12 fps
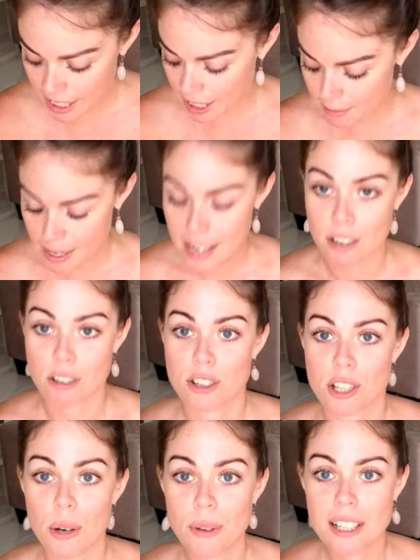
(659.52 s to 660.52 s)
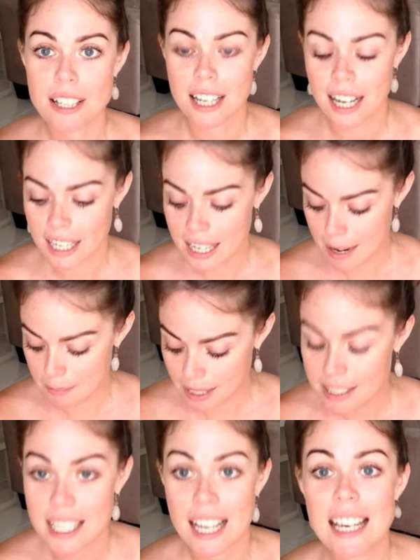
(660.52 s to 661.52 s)
and I'm getting so excited, and my
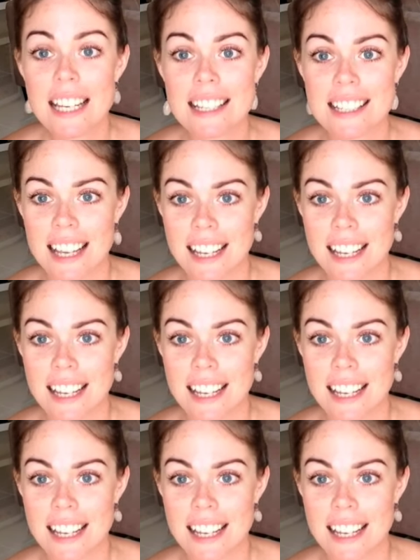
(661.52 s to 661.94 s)
tea is